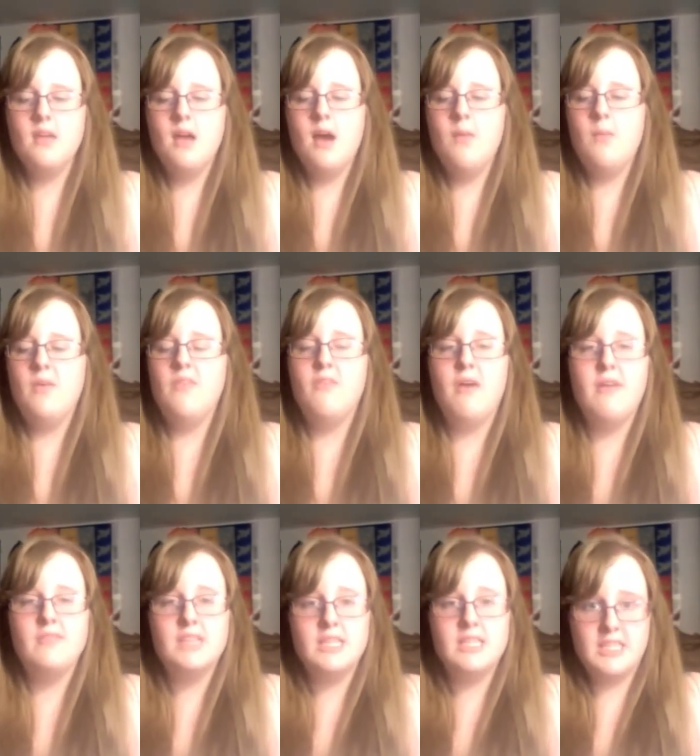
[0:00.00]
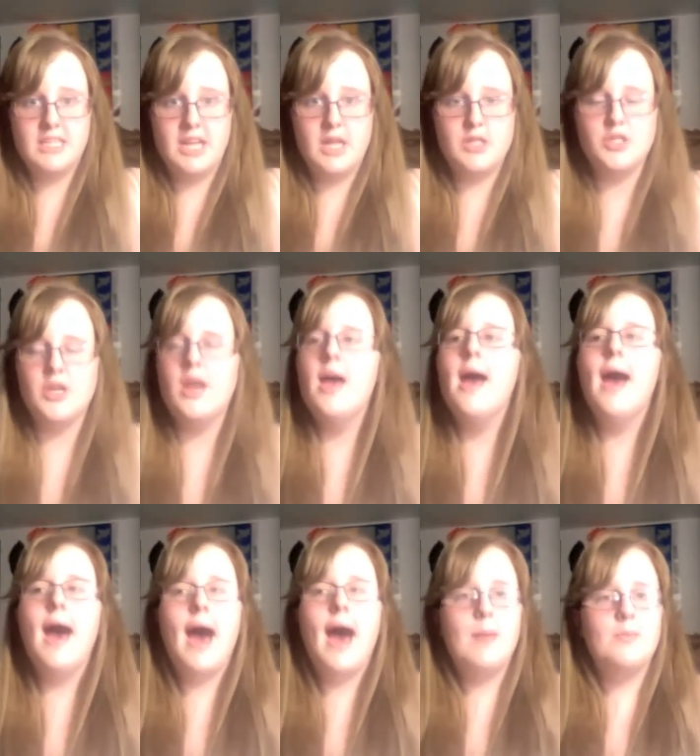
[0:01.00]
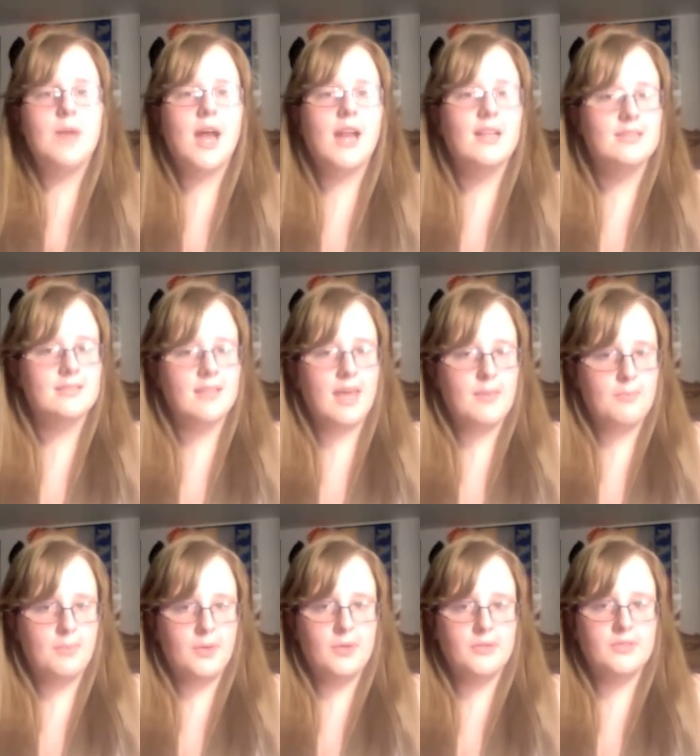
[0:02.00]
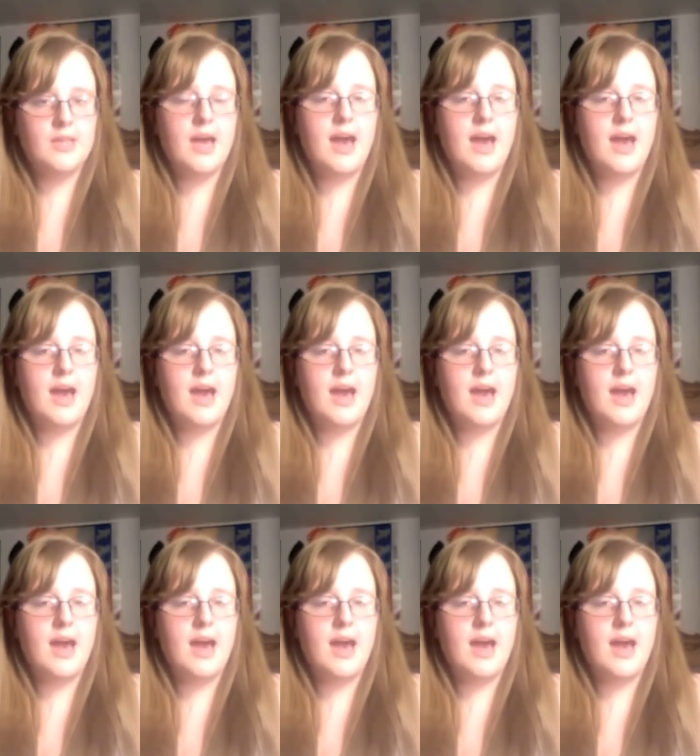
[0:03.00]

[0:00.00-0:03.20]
I'm a 5'10" teenager. I'm not a slight build.